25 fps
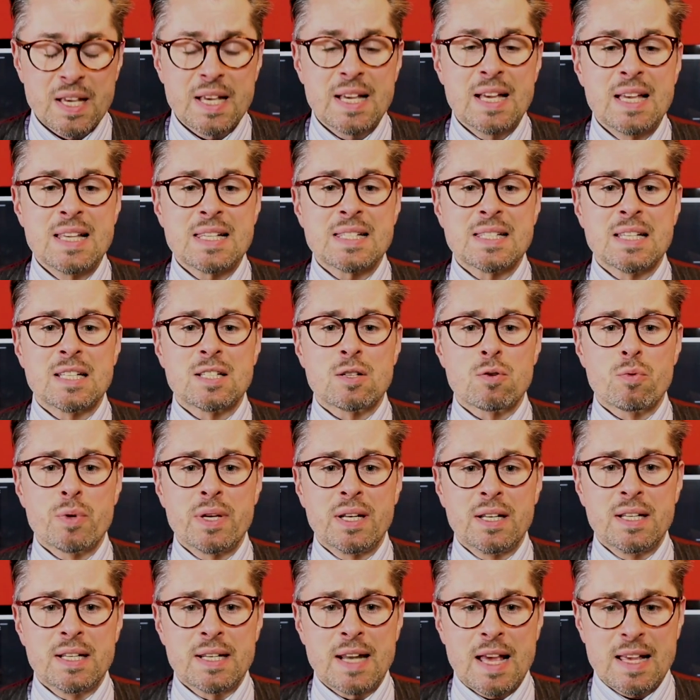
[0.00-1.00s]
Is it
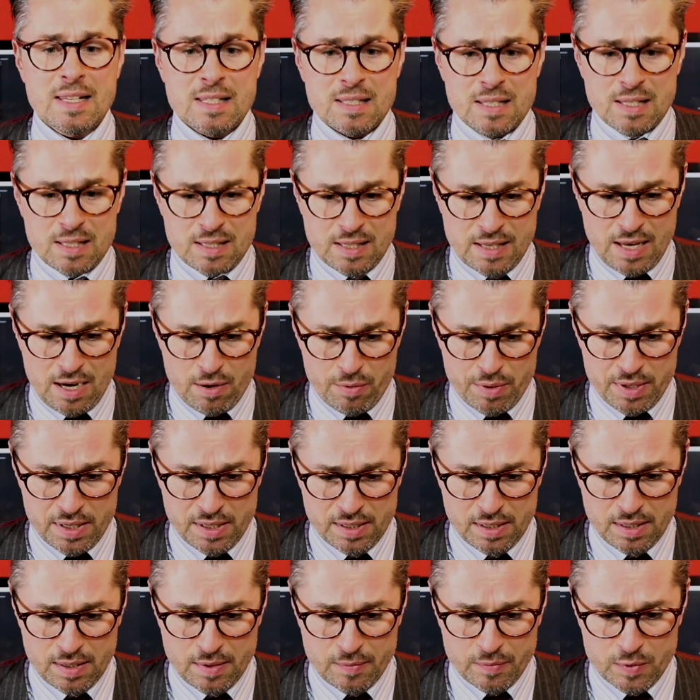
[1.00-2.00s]
really necessary
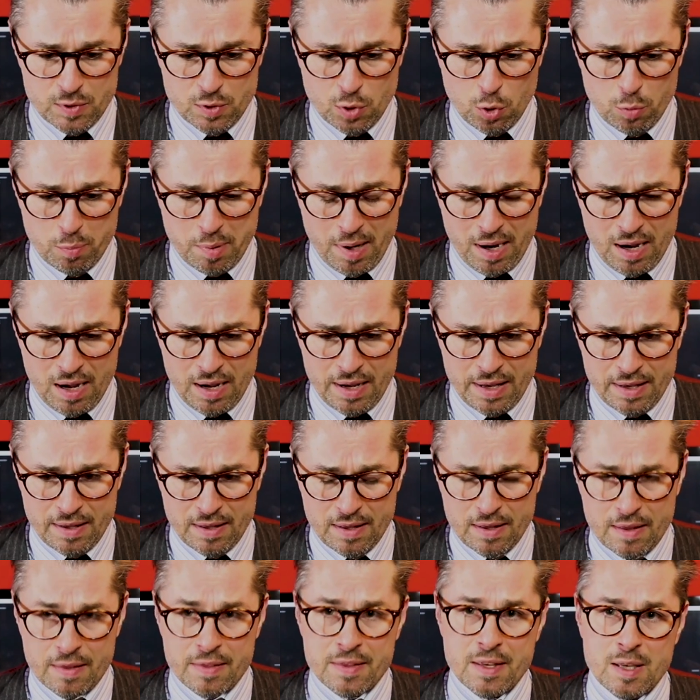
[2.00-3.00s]
to buy
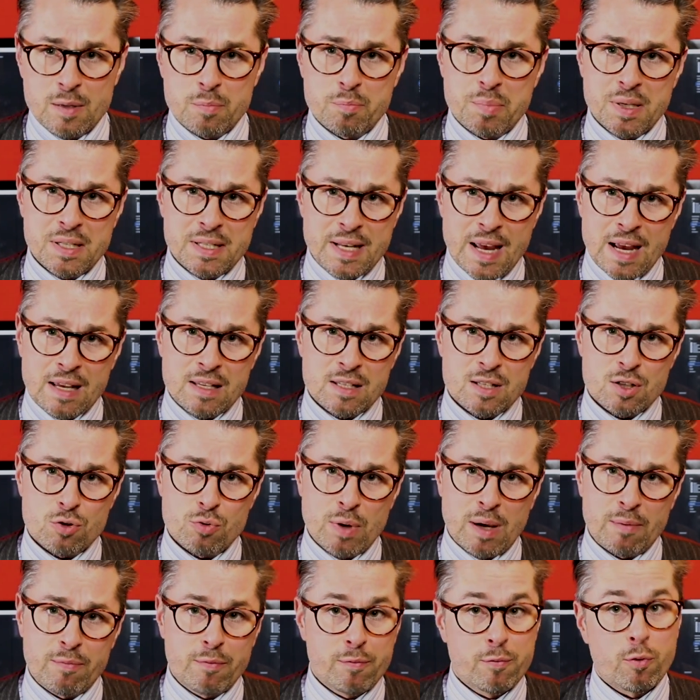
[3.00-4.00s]
that Patek
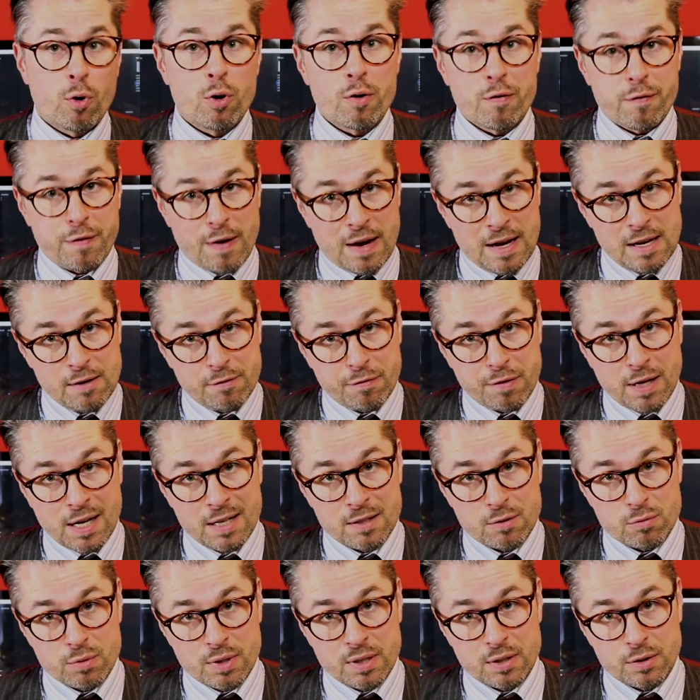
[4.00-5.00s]
strap for
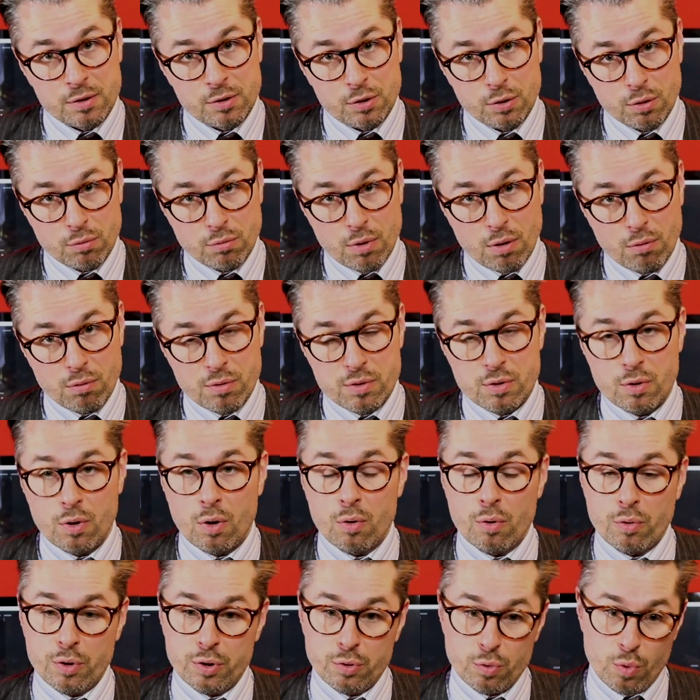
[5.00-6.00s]
500 euros
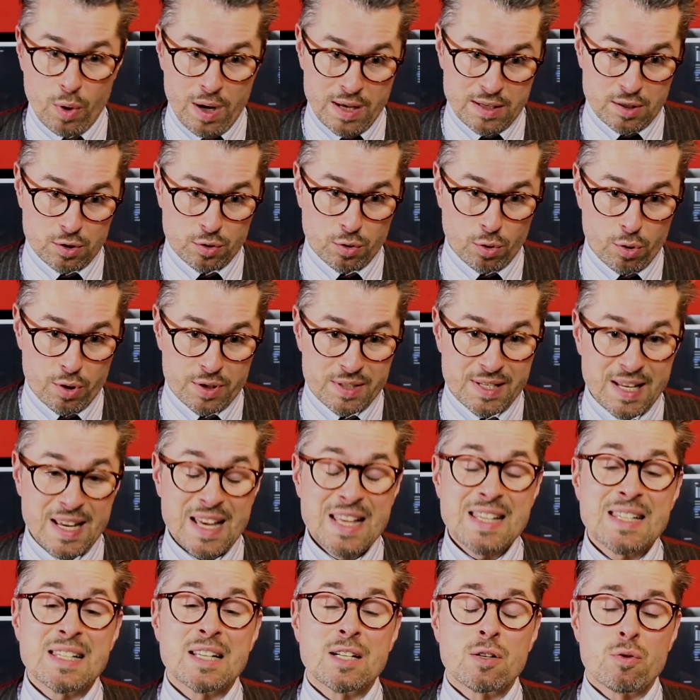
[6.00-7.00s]
or US dollars?
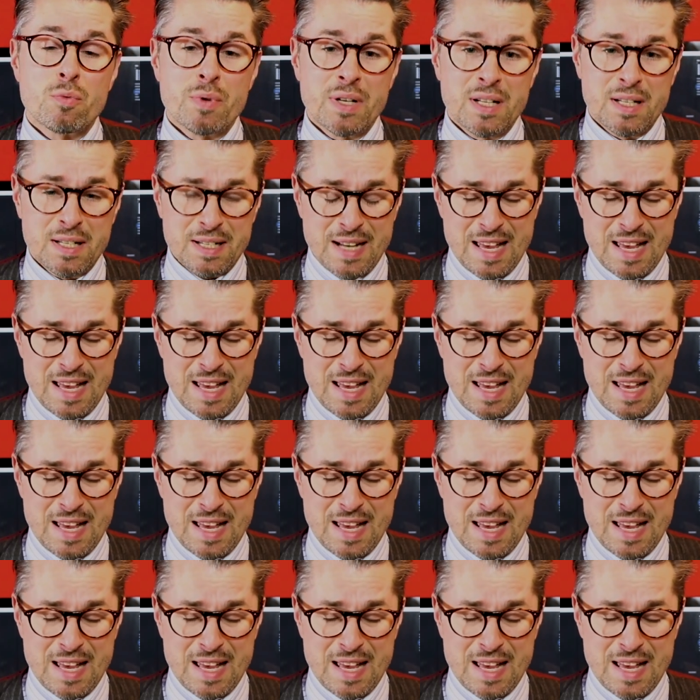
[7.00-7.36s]
Is it really